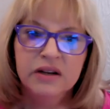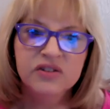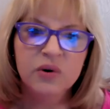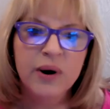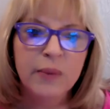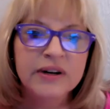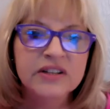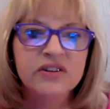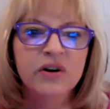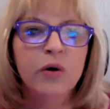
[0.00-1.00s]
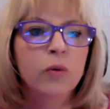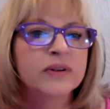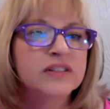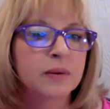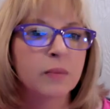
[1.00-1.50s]
So I want to start out
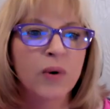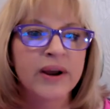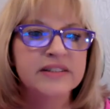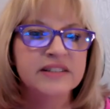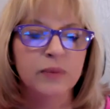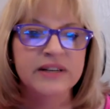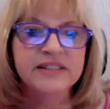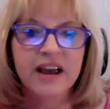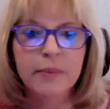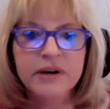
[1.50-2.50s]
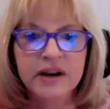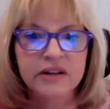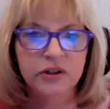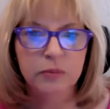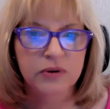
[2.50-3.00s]
with some ways that we
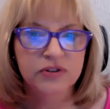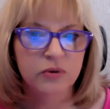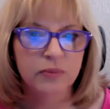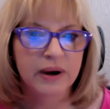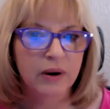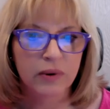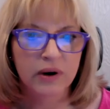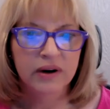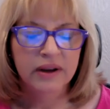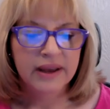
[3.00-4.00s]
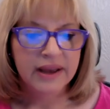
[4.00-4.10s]
sabotage our personal power.